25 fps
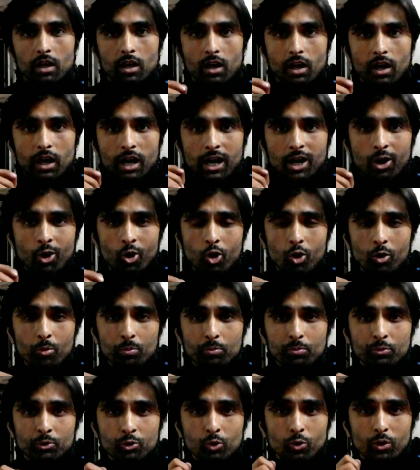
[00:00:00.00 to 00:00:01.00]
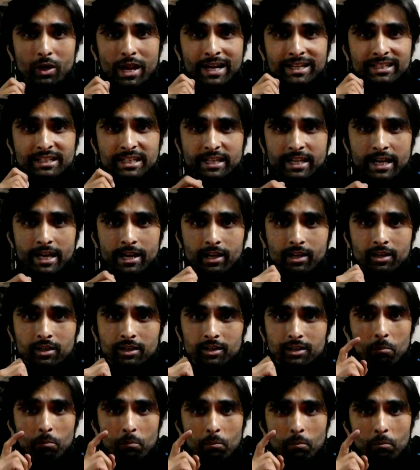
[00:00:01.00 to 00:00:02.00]
I hope you like the kick.
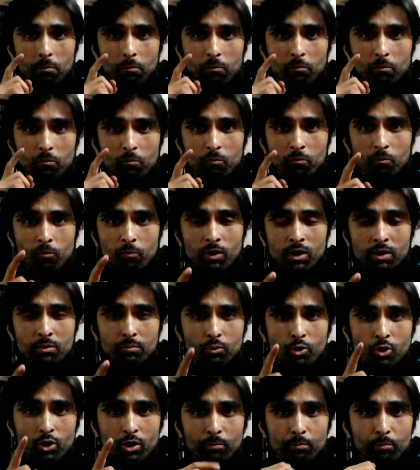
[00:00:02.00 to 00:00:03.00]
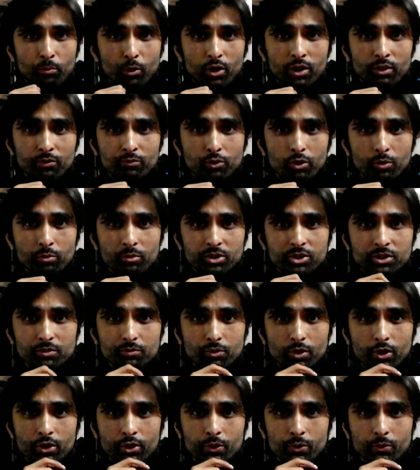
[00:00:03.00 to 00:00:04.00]
One more important information
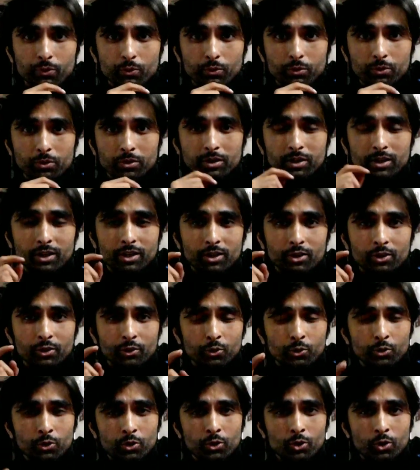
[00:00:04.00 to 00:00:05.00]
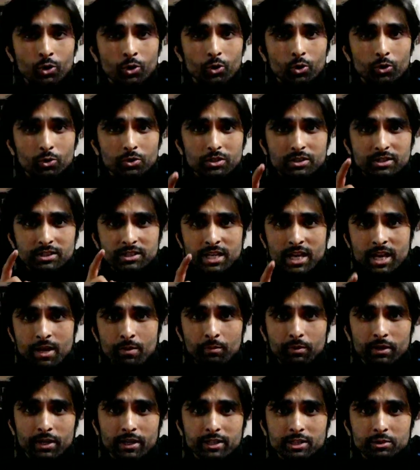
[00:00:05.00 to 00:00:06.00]
for you. Do you know the
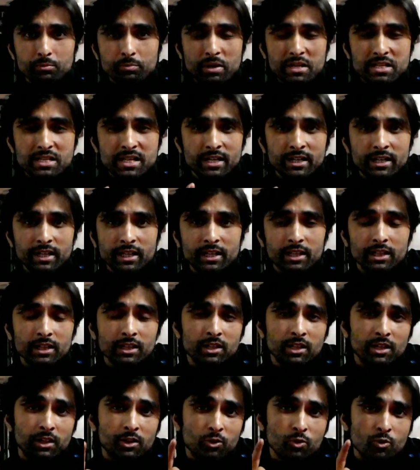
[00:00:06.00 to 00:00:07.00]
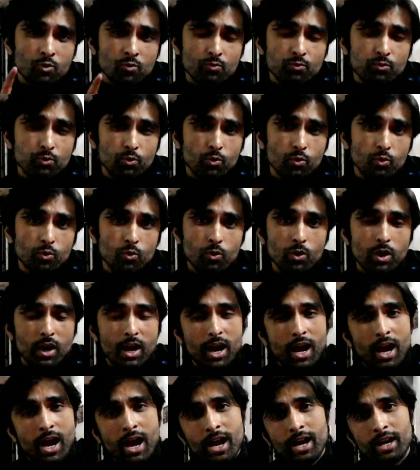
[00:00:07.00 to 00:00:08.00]
same kick is present in the Kung Fu
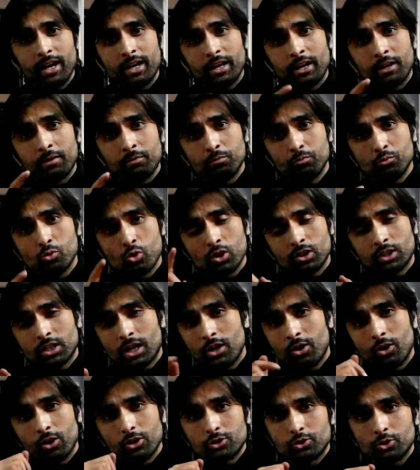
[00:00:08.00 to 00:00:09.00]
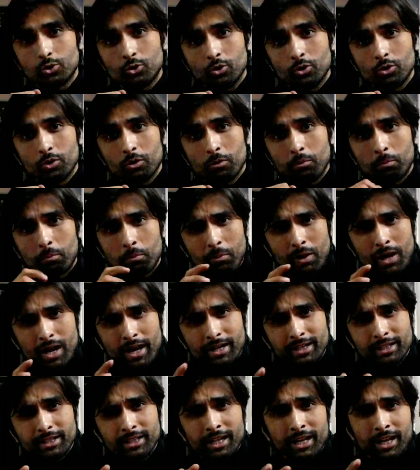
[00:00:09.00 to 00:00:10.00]
and in Muay Thai also,
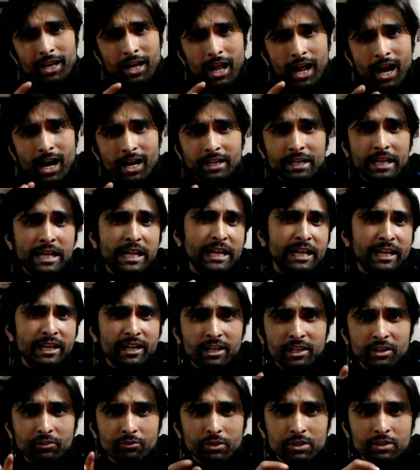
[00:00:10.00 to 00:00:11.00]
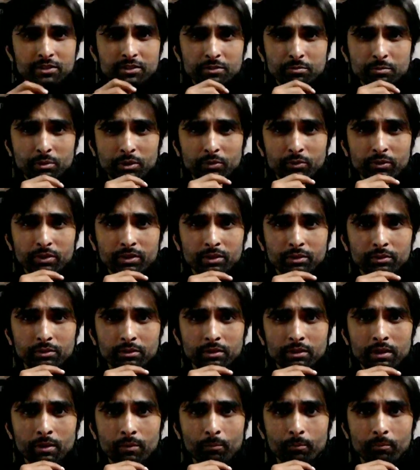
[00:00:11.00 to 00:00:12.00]
but there are technical differences
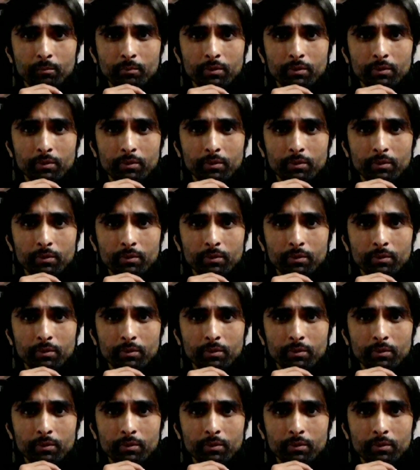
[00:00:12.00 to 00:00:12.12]
between them.